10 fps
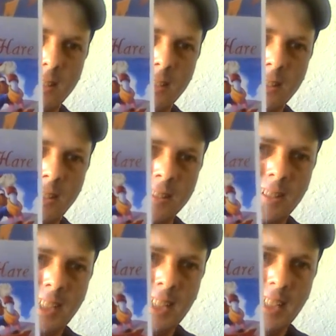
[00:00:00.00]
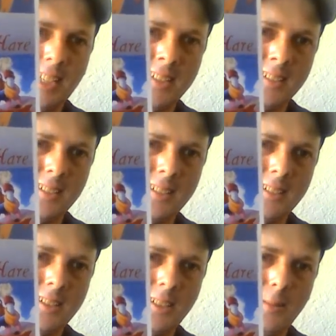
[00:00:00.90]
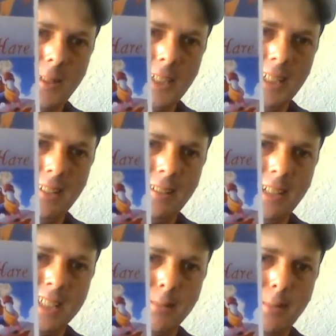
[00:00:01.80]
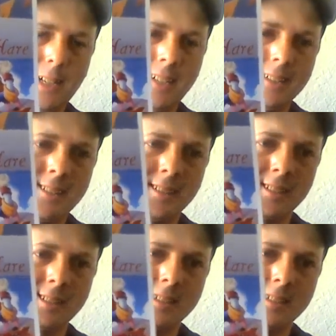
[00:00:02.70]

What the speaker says: The Tortoise and the Hare, that's Toby, and that's Max.